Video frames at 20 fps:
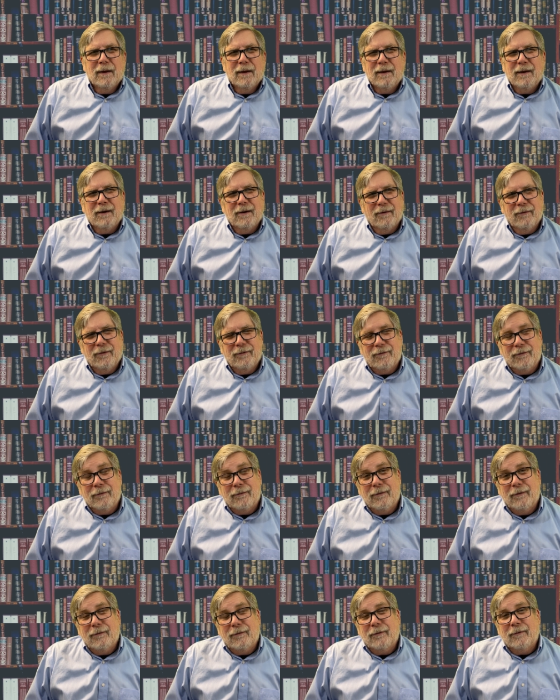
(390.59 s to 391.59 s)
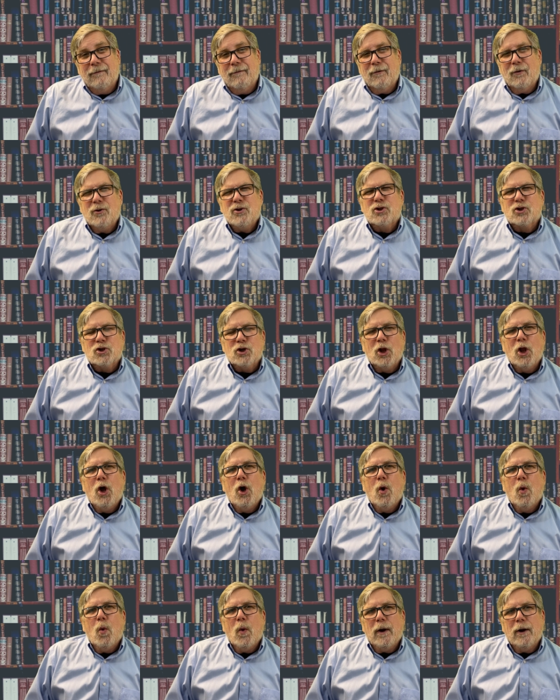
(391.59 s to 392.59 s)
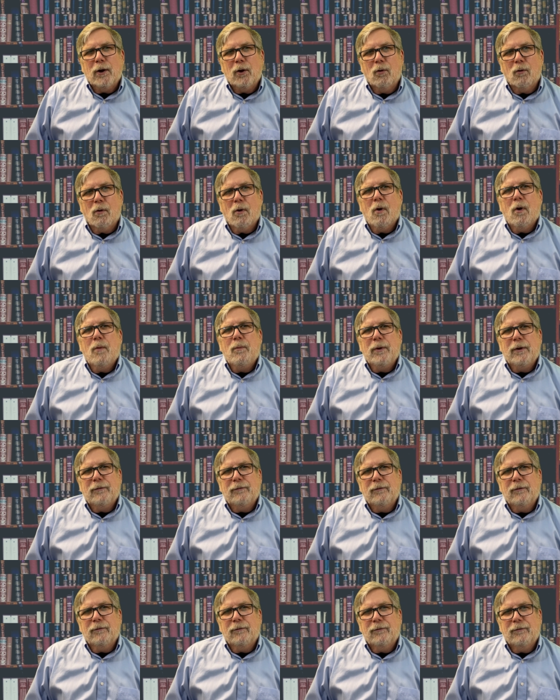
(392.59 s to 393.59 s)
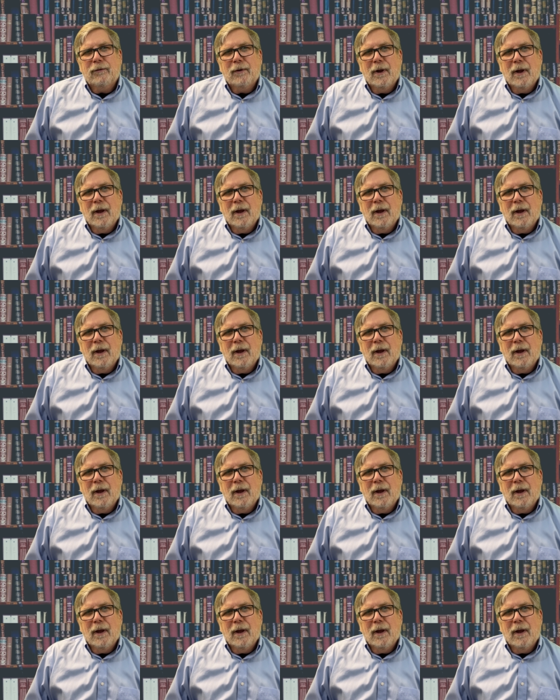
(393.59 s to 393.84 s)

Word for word: you know this is this is a very slow way to grow a business